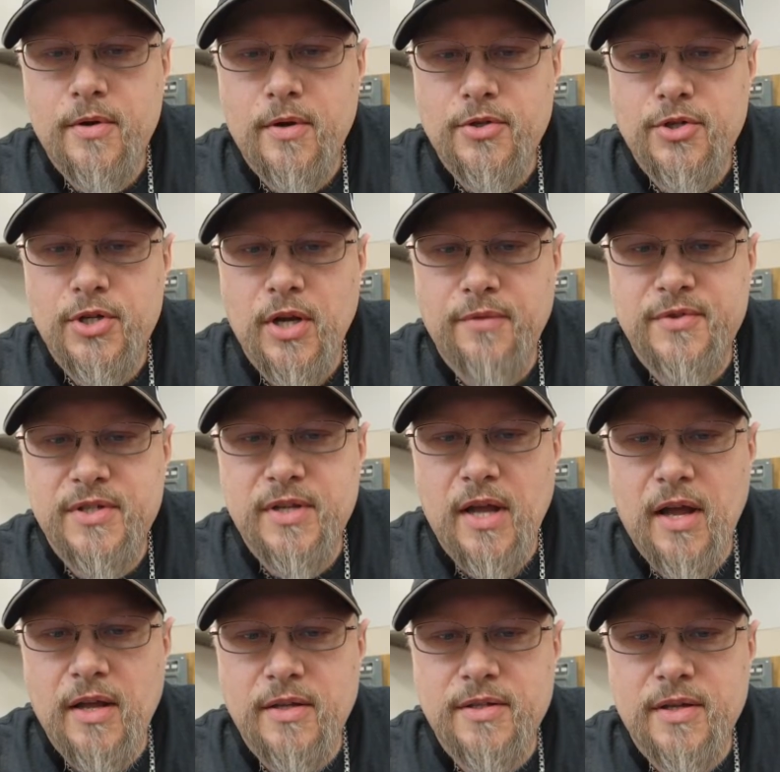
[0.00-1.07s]
Chief
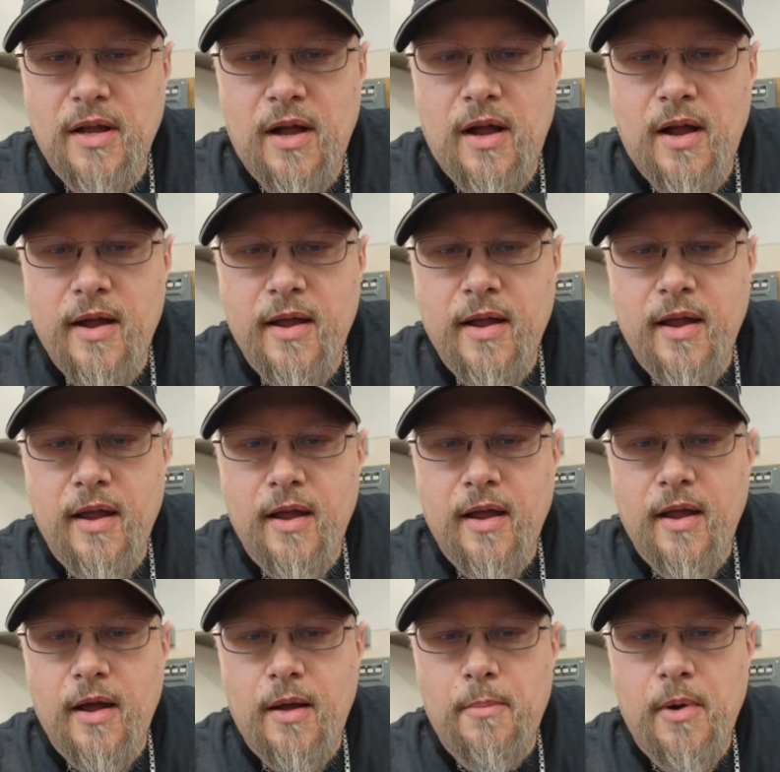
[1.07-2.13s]
says I
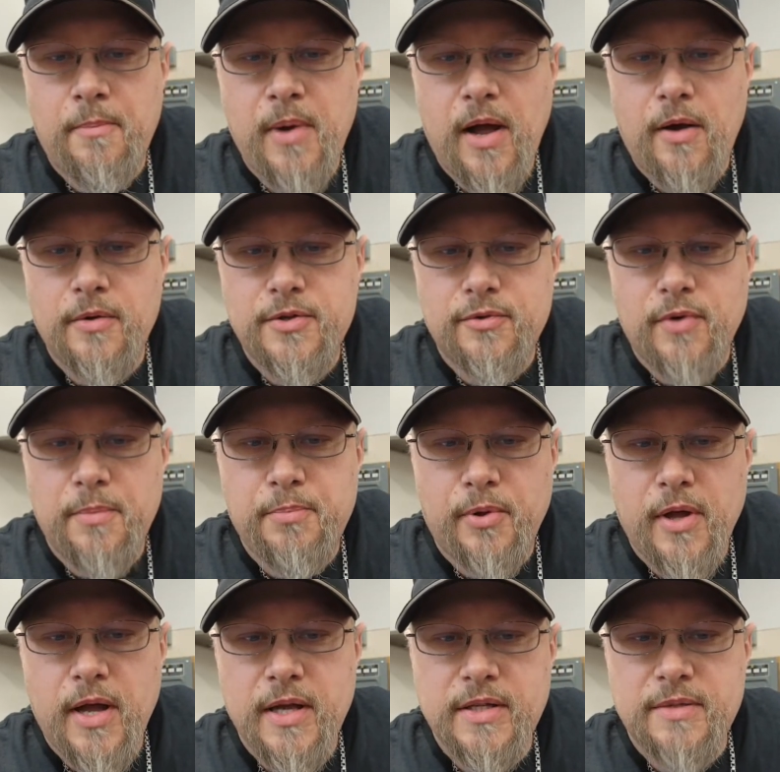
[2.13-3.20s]
am about to
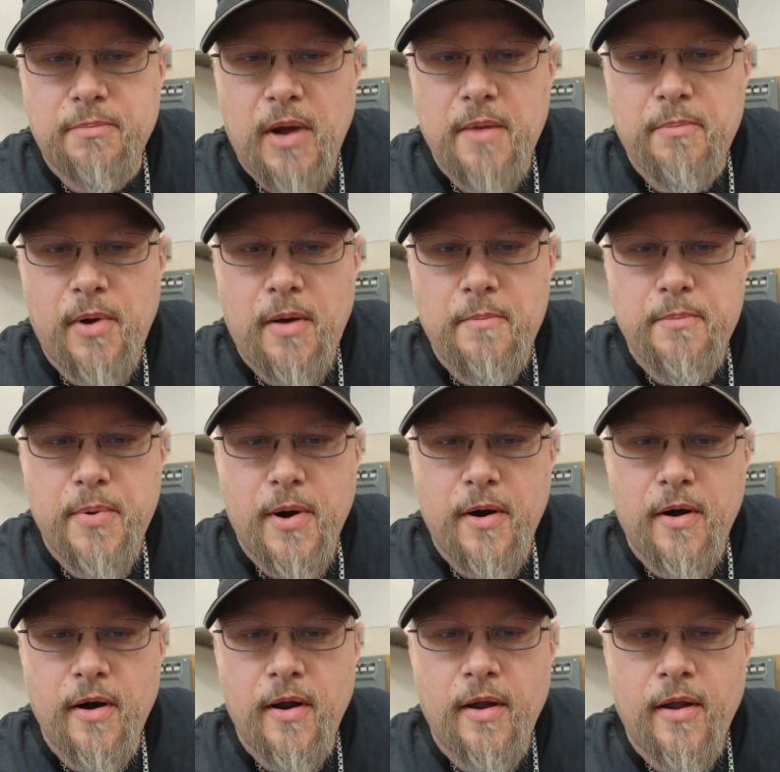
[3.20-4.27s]
replace my
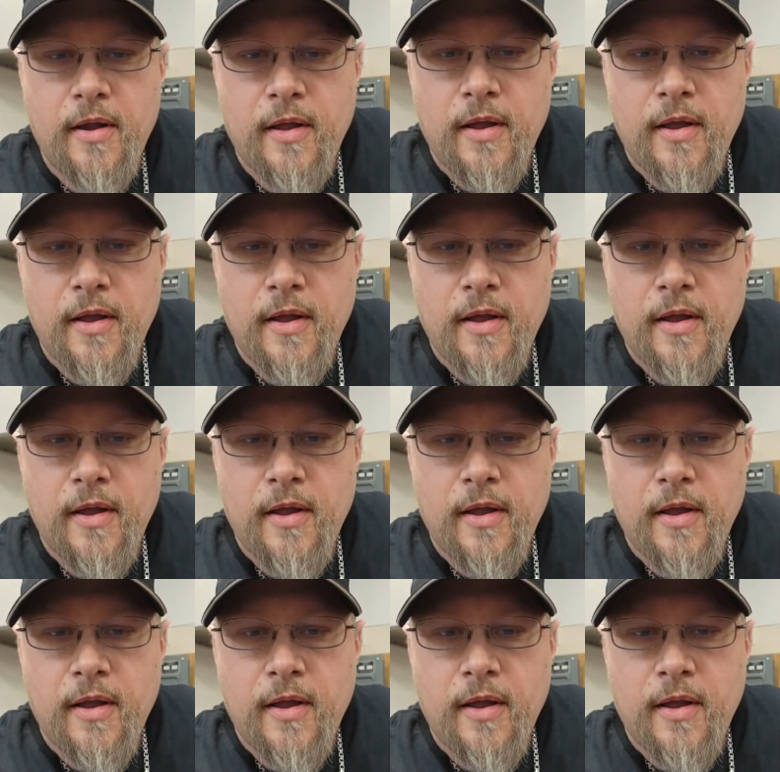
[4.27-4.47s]
bumper